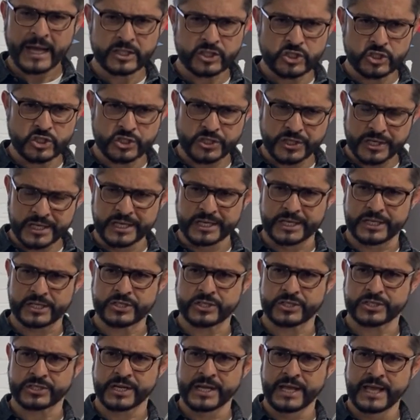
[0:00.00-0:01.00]
a
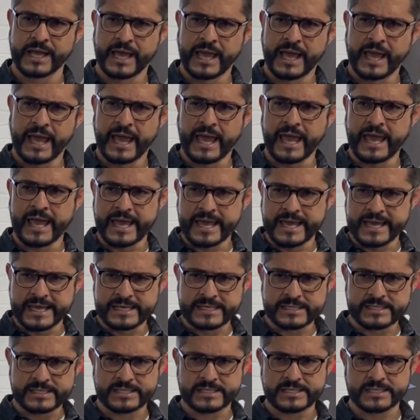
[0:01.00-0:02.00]
church
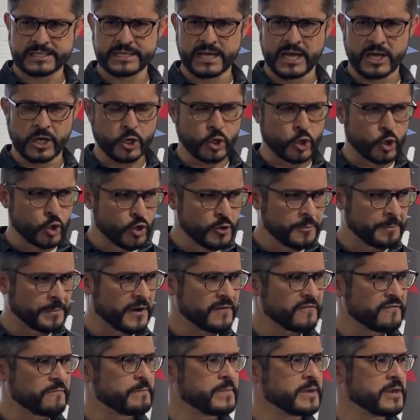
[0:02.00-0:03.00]
is a
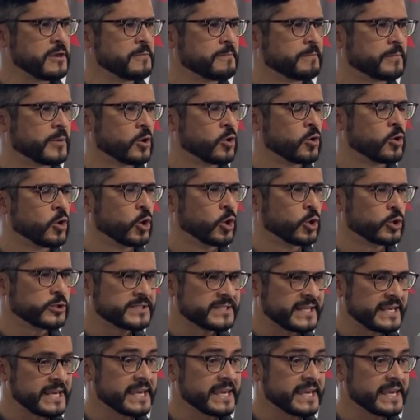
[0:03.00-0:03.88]
group of people who